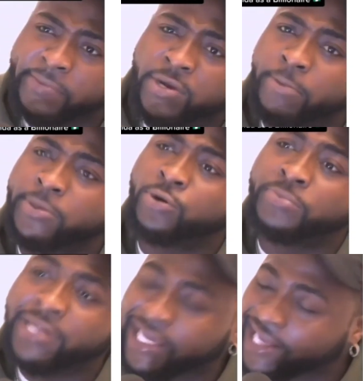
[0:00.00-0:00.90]
him coming
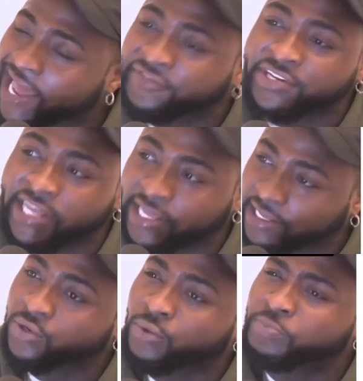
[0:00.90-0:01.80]
home late every day,
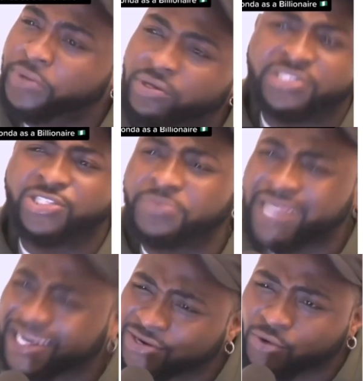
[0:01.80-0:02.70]
you know, building
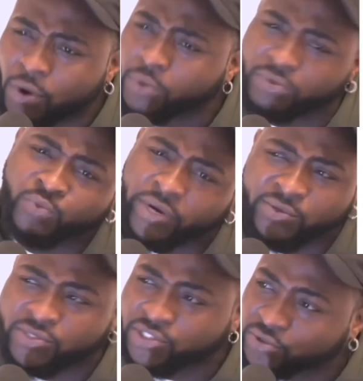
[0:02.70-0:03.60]
something. I didn't know what, what
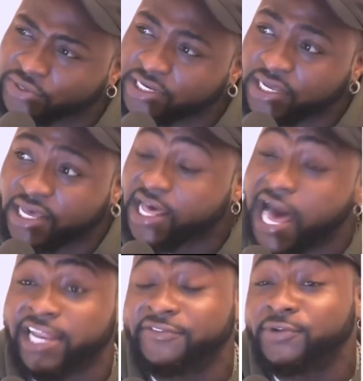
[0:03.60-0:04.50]
he was doing. Mm-hmm.
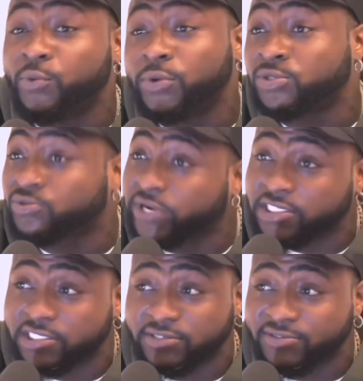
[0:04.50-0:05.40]
I didn't even know he was
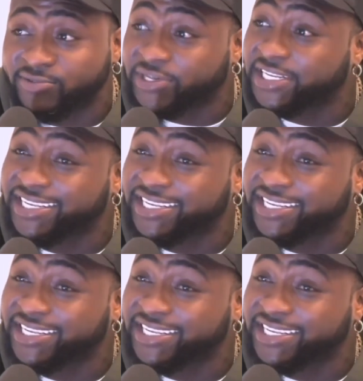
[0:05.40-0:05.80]
rich. Really.